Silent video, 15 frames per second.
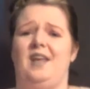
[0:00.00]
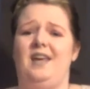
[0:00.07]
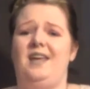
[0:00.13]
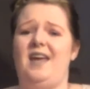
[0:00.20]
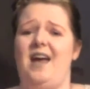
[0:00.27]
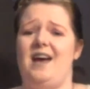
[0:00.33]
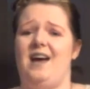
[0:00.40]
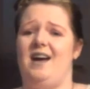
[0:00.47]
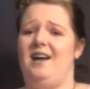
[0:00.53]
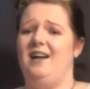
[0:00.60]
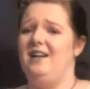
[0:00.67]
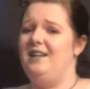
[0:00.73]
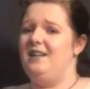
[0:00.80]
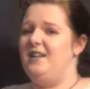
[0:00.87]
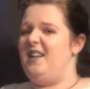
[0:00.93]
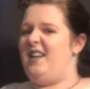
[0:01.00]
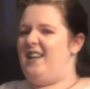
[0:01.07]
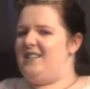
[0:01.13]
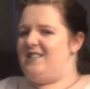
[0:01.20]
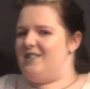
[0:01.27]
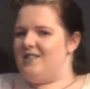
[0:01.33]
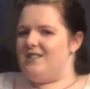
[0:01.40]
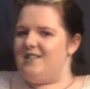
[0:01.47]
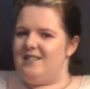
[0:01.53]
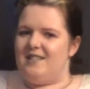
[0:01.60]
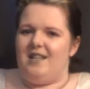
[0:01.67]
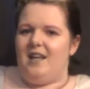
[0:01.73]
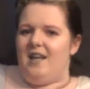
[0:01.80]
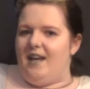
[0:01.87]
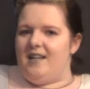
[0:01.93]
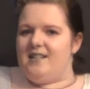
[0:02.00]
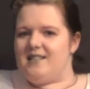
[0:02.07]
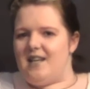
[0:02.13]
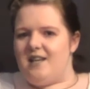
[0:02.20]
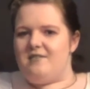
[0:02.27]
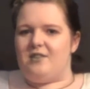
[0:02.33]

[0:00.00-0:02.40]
Yeah, it's kind